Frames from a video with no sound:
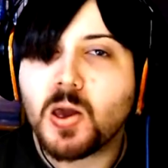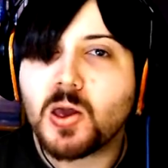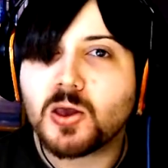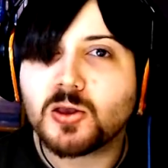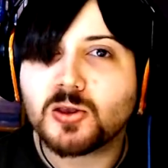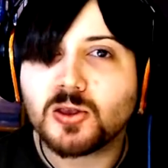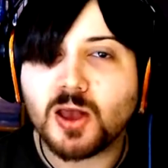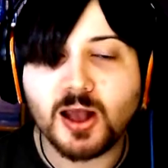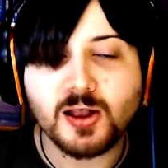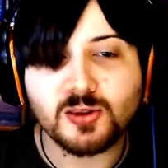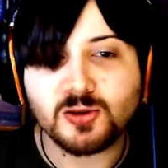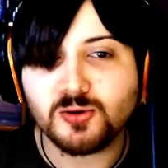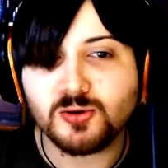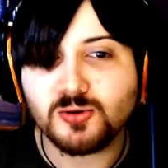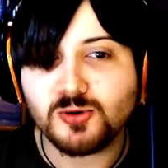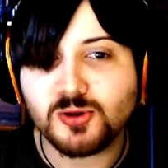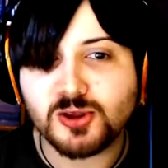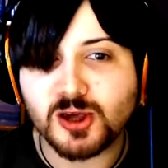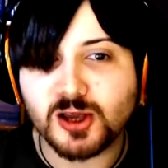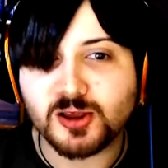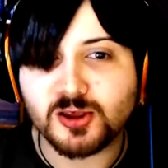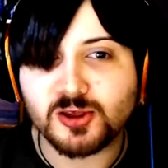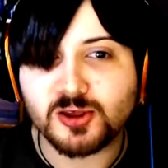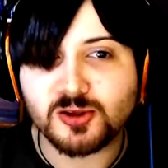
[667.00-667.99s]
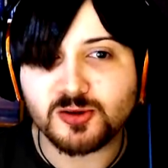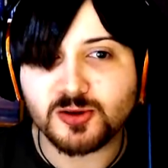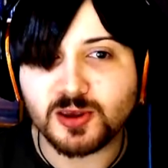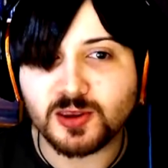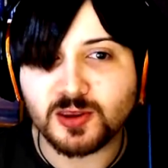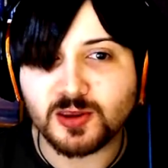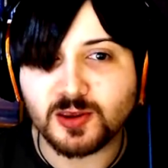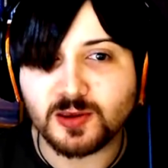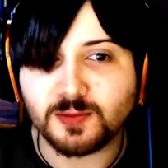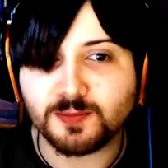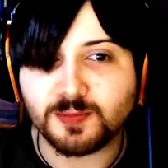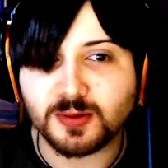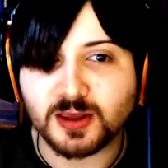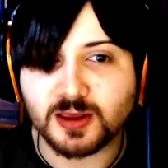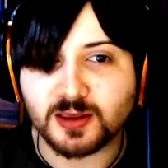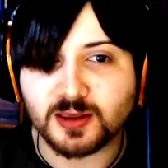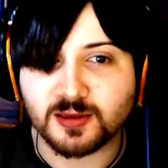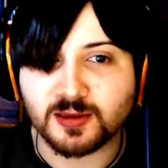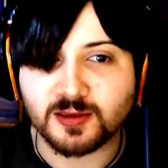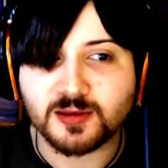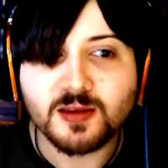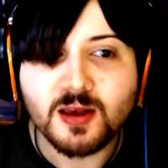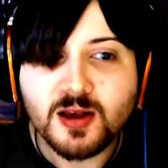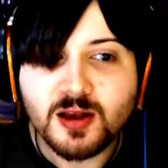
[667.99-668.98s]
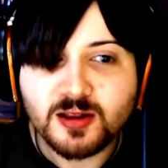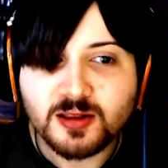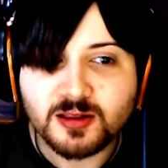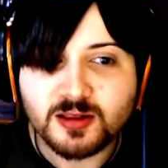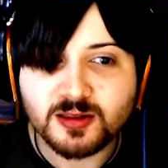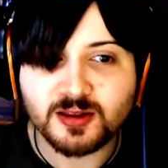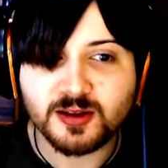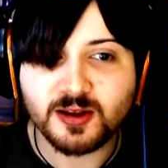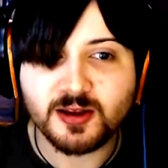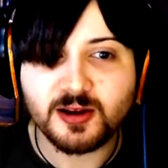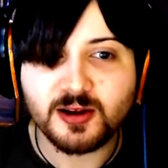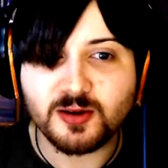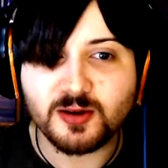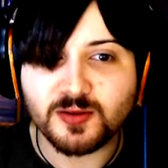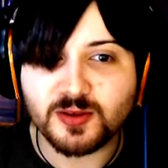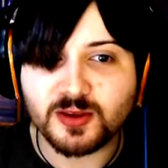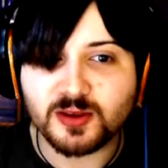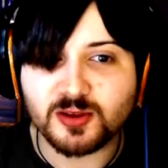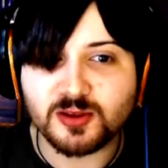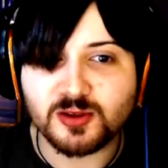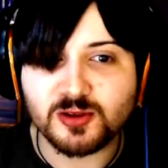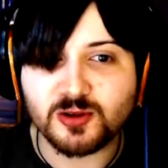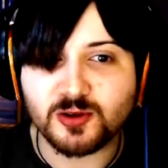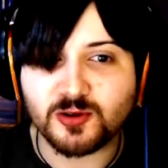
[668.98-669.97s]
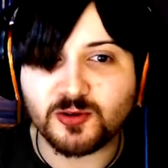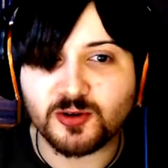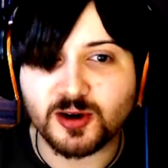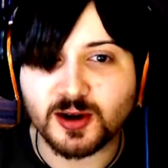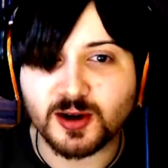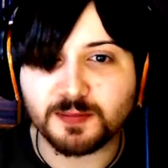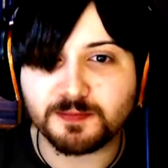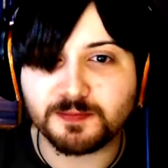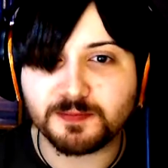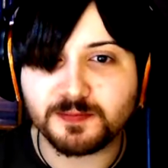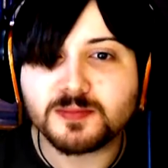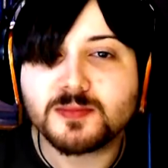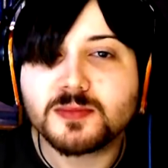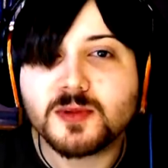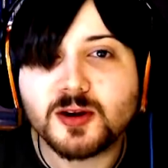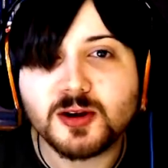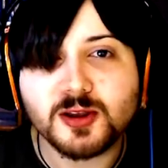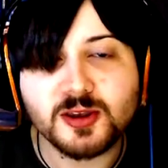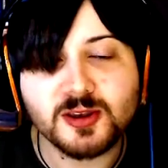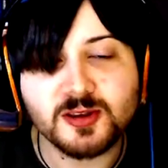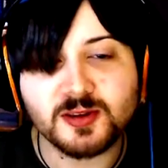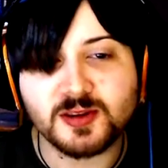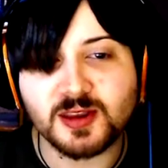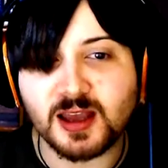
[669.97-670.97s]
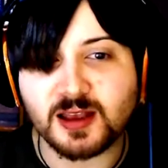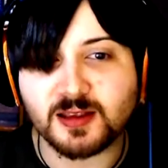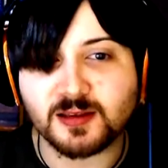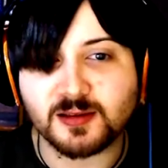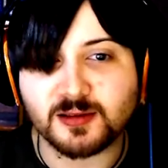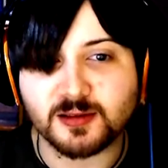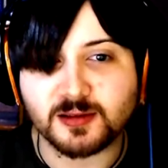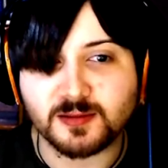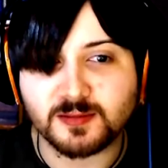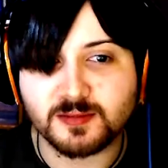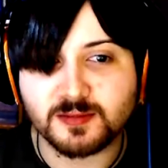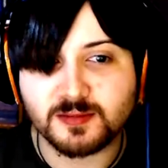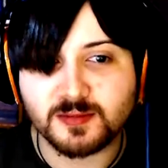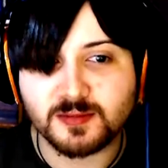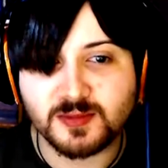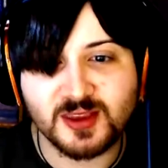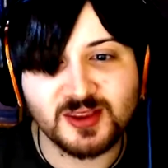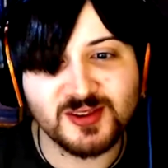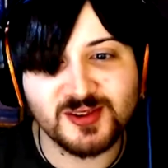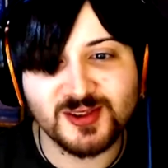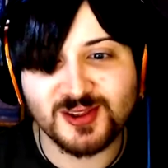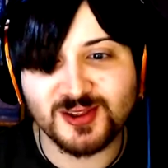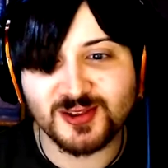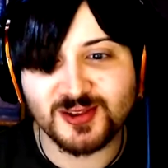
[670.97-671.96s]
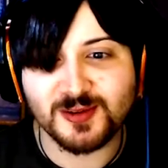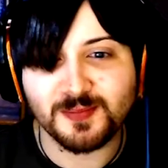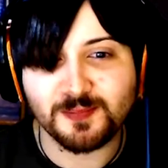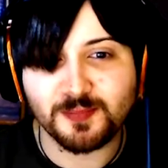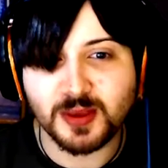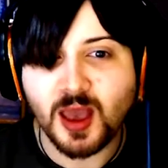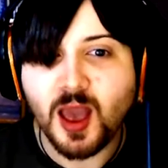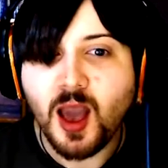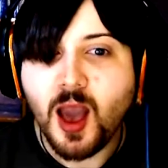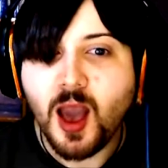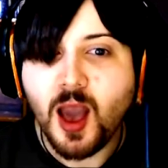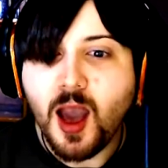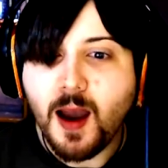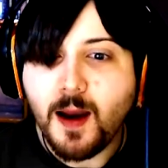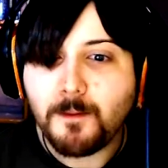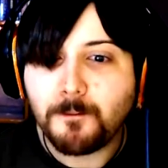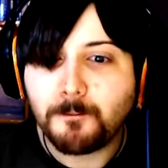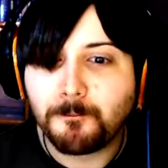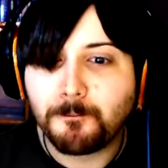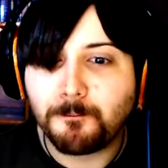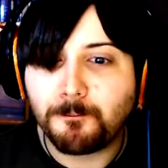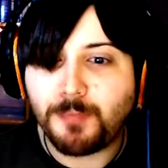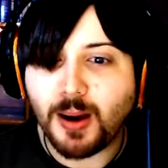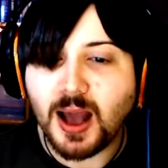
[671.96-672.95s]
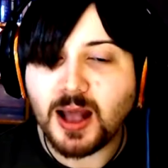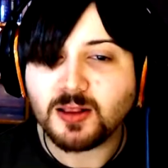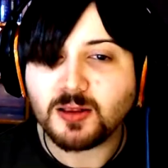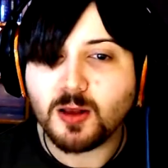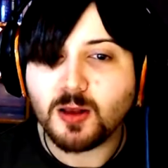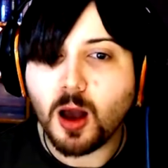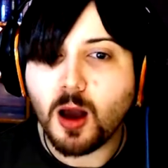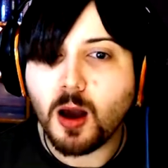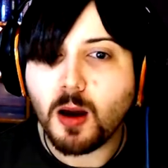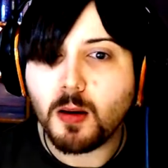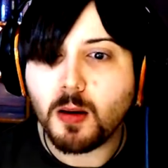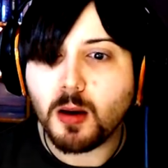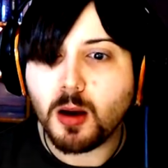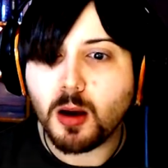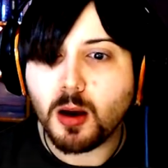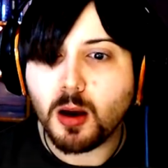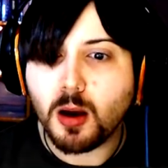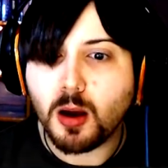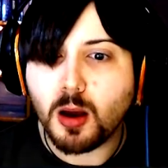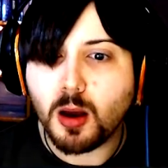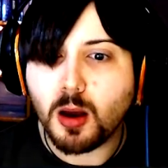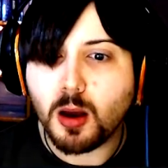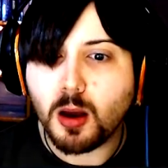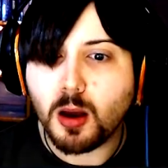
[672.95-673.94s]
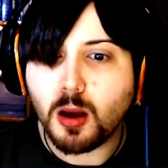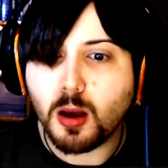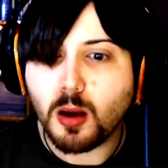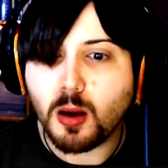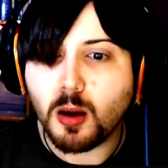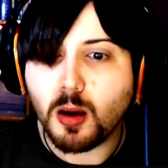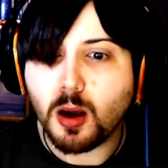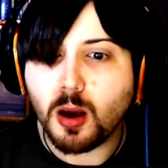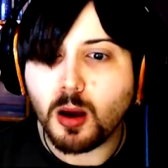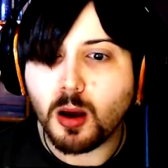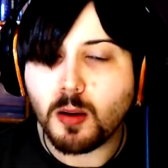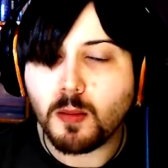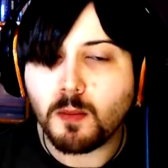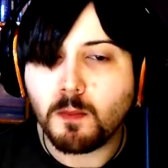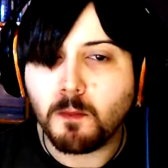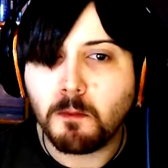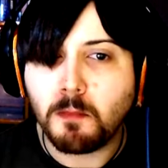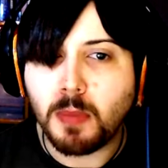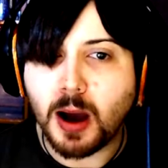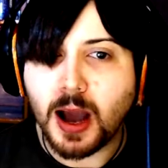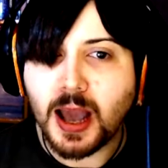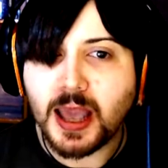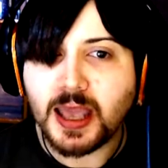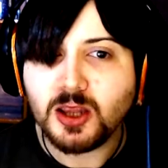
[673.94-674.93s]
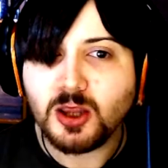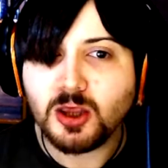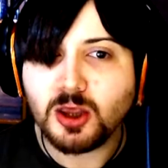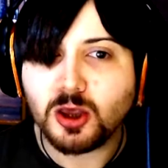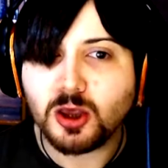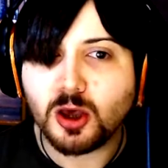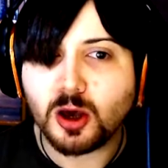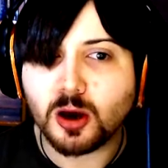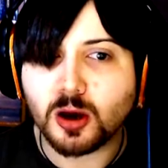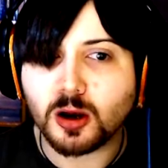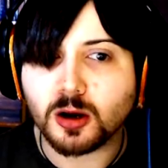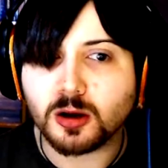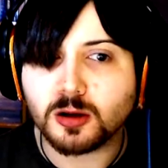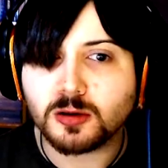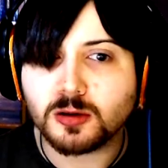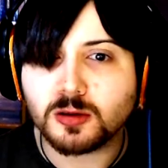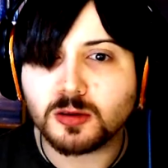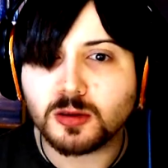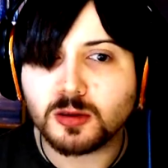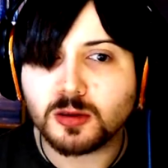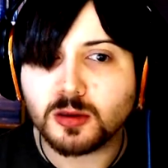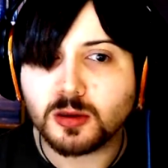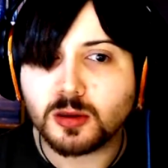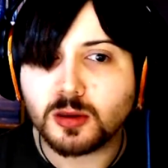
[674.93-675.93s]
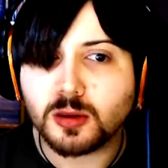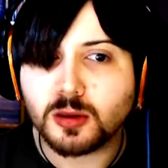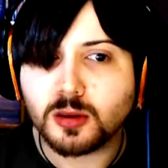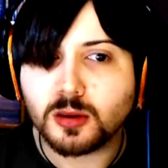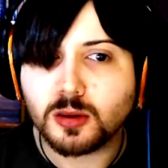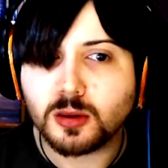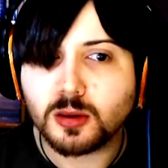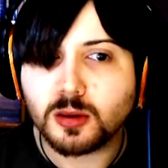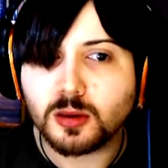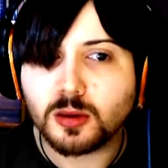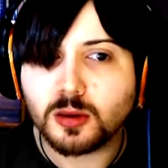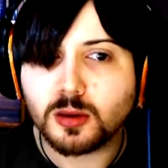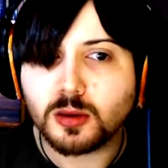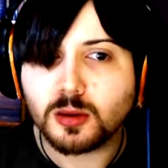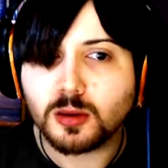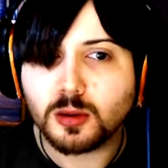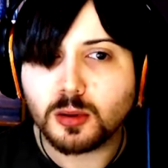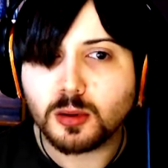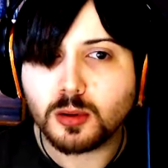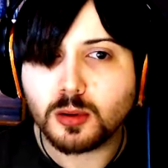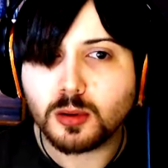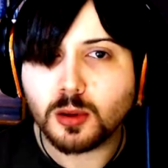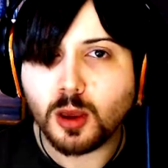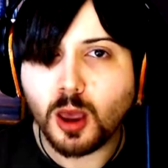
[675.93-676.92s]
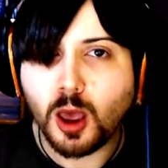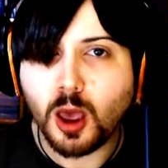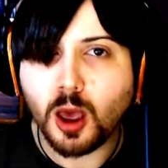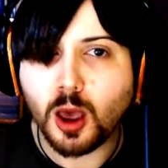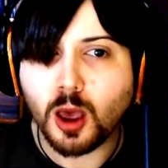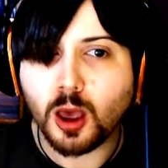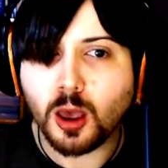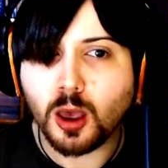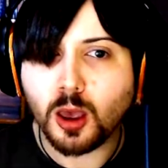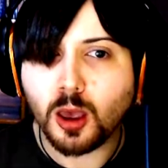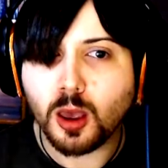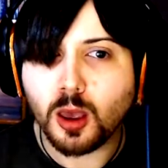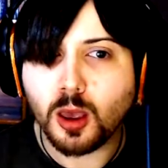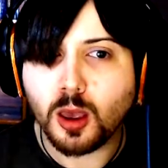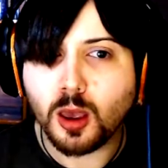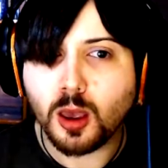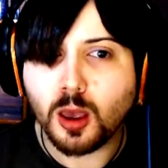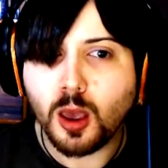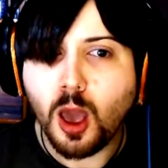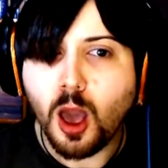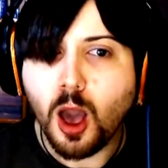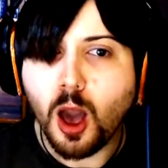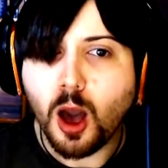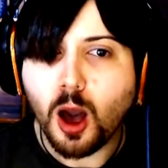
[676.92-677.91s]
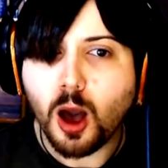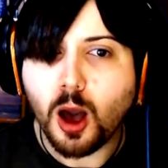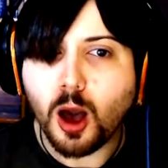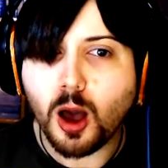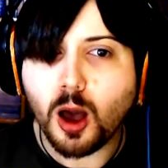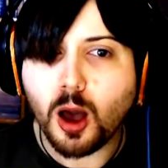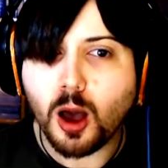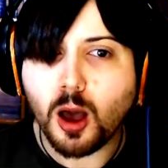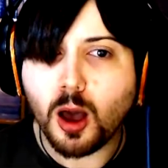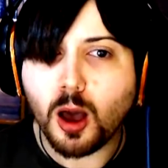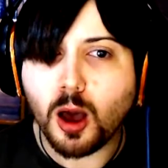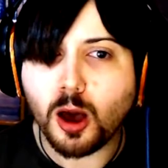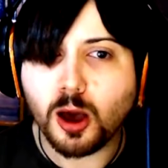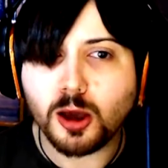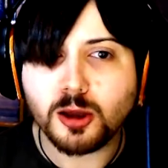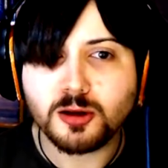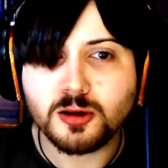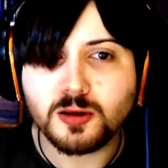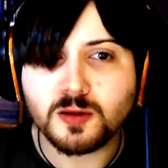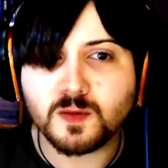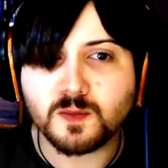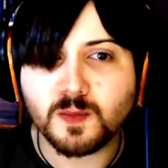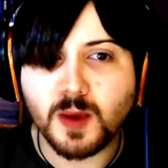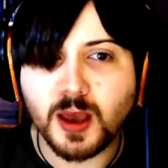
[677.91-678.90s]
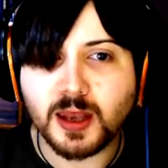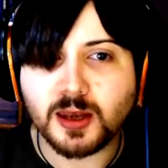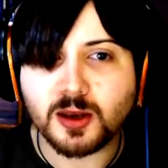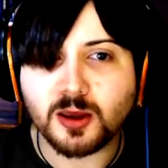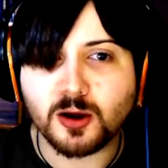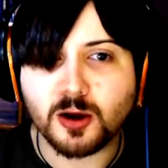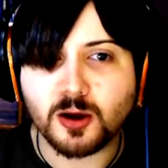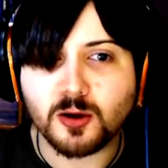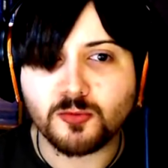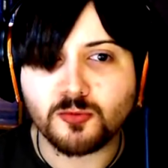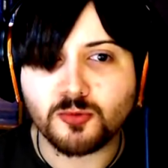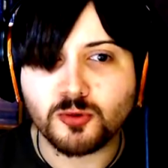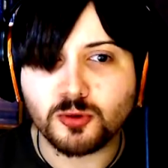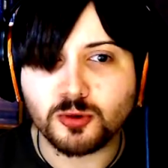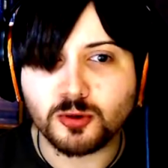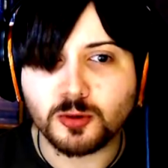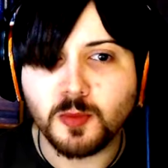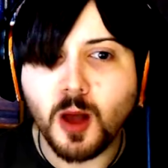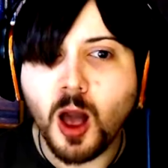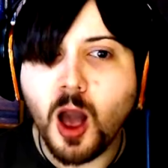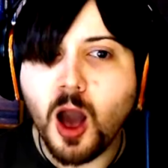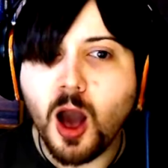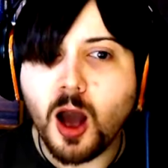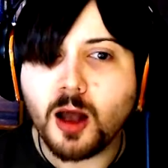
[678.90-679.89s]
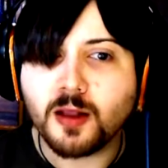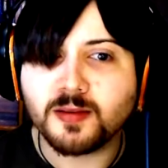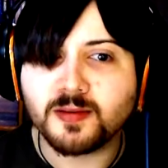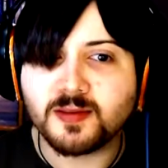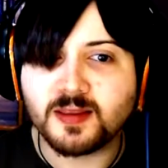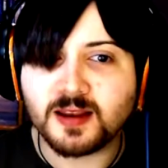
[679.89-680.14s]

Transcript: I told you I'd show you new places. Look at all this new crap. Are you dazzled? You should be. Bad minecart? Huh. How does minecart roam? Did